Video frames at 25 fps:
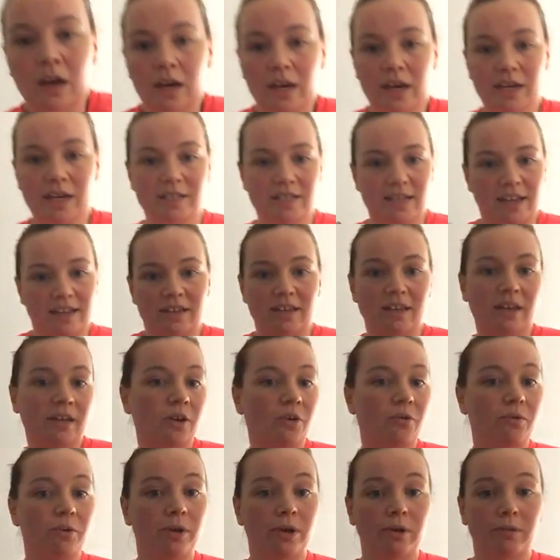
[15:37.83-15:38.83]
exactly kind
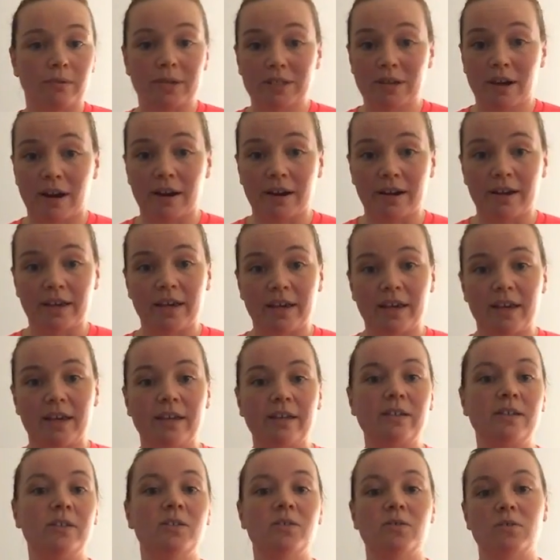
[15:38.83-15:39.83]
of where we're
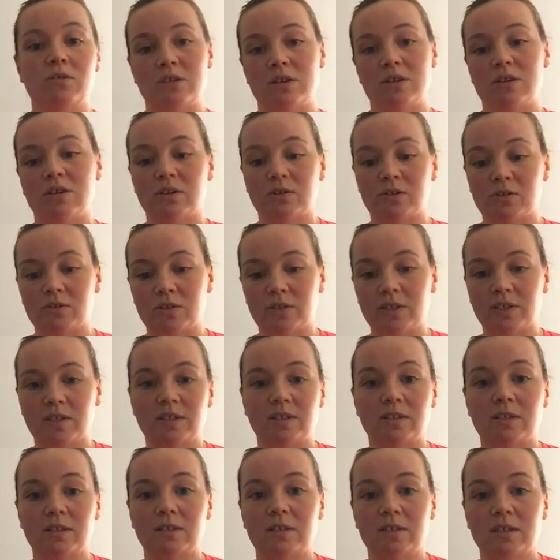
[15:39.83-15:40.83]
targeting so that you can do this
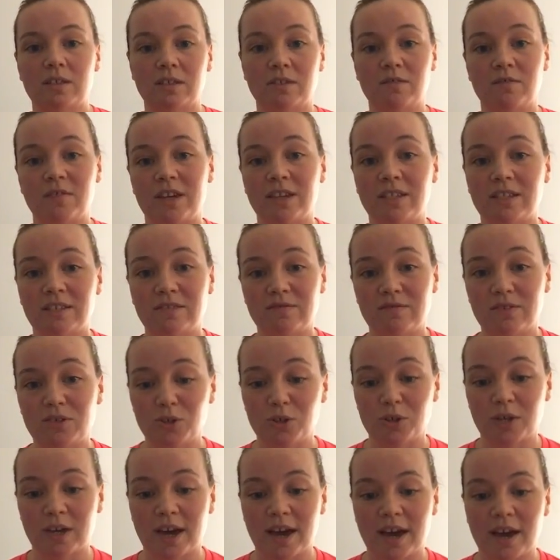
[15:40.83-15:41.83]
as effectively as
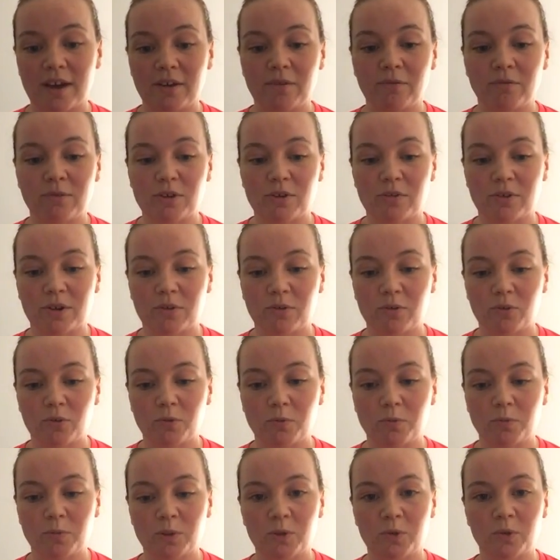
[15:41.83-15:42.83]
you can when you're at
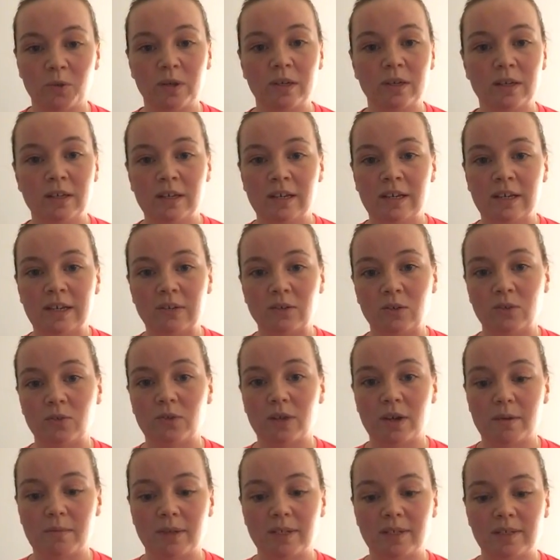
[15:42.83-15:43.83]
home. So I'll just go
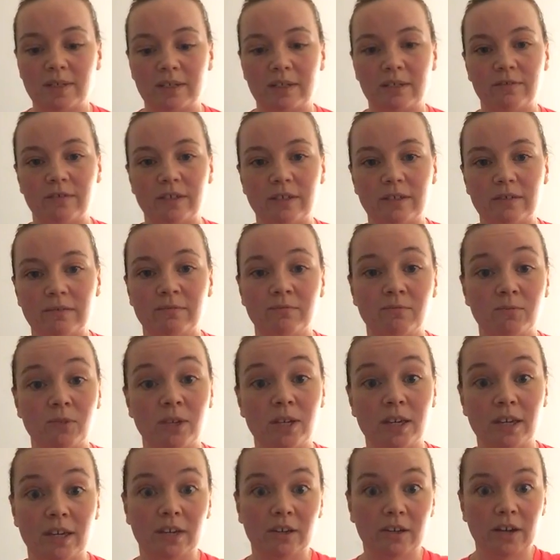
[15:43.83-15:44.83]
get my stuff and we
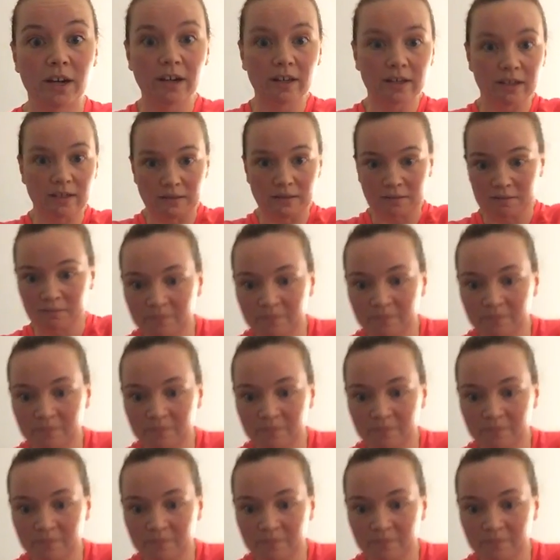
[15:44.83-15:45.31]
can get cracking.